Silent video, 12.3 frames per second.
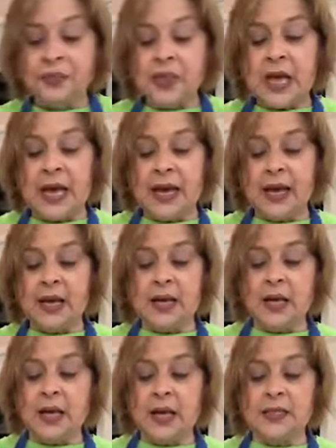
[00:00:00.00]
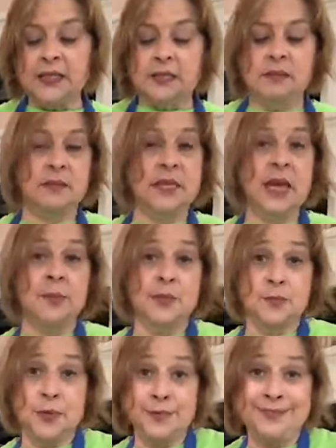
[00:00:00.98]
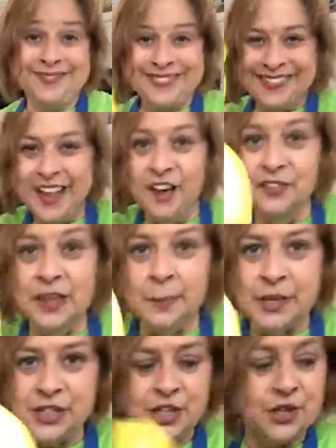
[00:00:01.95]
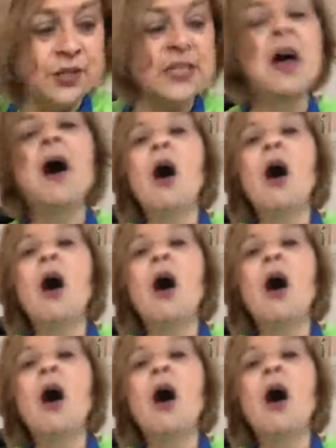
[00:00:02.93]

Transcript: A tablespoon of lemon juice.